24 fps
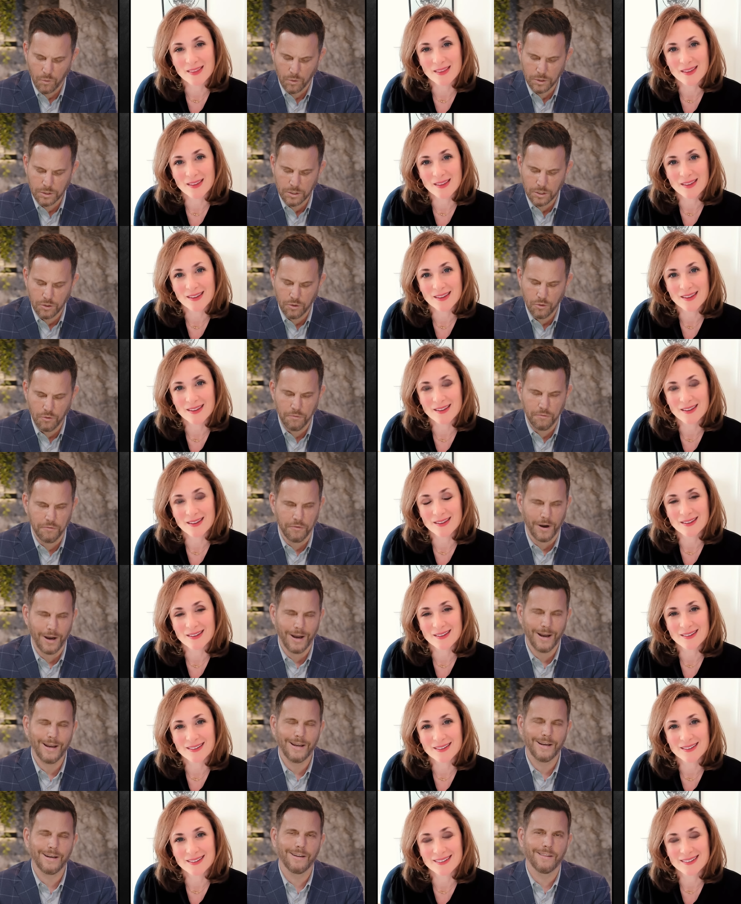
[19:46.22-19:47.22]
Speaker 1: Did you
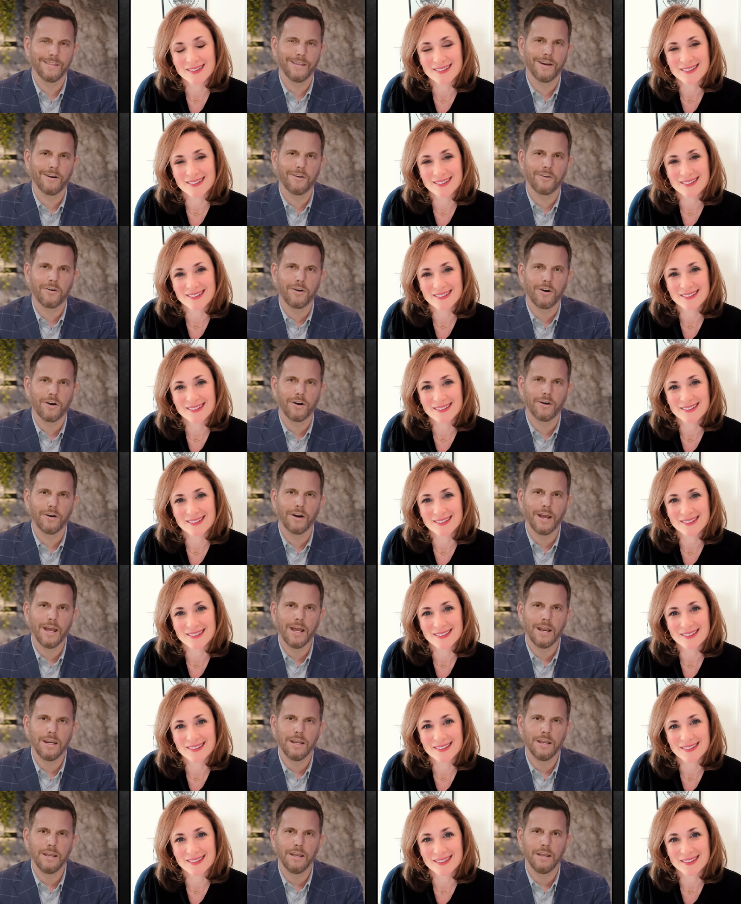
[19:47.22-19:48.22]
find there are
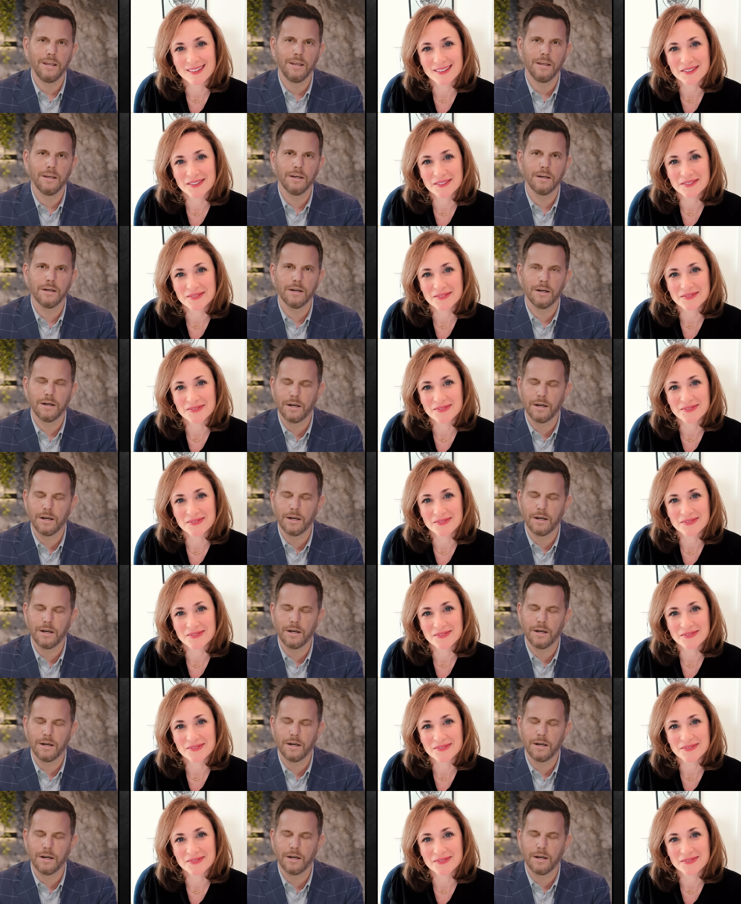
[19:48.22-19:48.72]
any